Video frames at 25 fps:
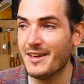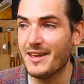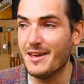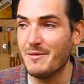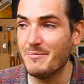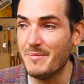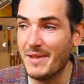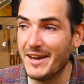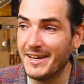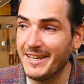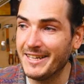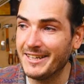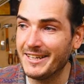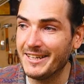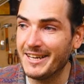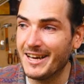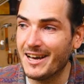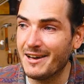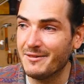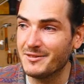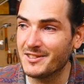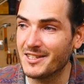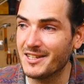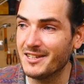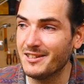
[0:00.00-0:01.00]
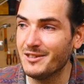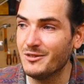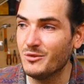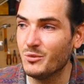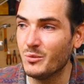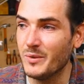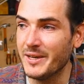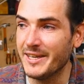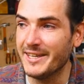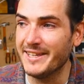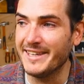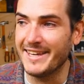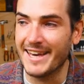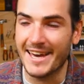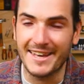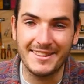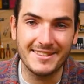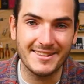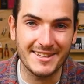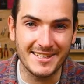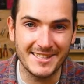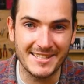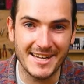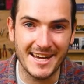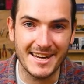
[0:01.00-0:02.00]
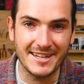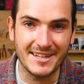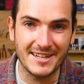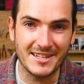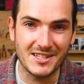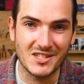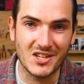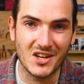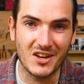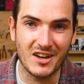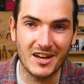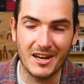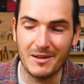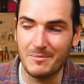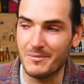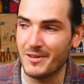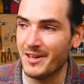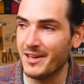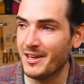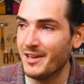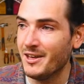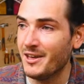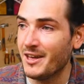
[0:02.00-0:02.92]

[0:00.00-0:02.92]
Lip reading: immediately after, we get the date and time.